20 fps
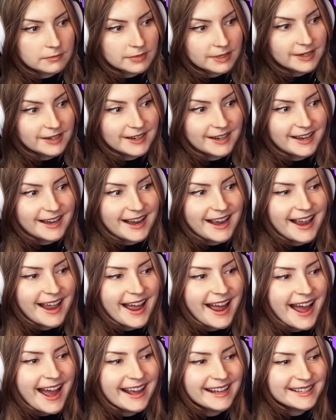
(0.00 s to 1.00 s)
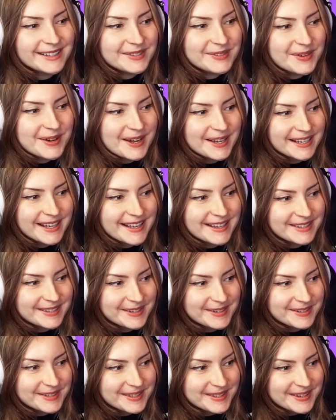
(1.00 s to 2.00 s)
He's walking
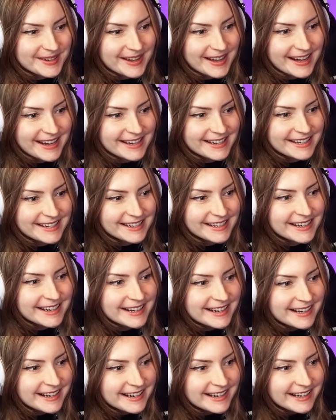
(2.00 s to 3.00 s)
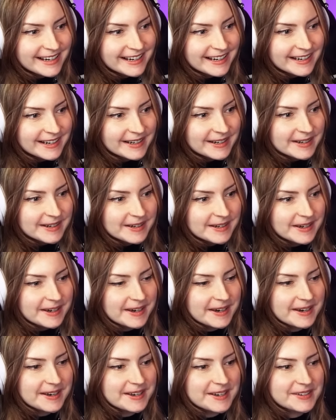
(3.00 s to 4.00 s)
so strange.
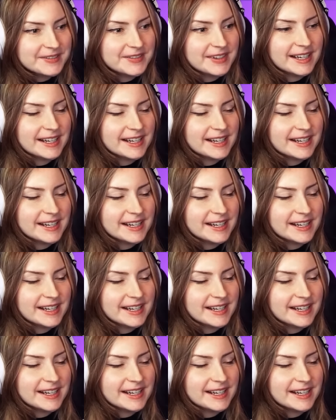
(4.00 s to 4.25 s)
Oh my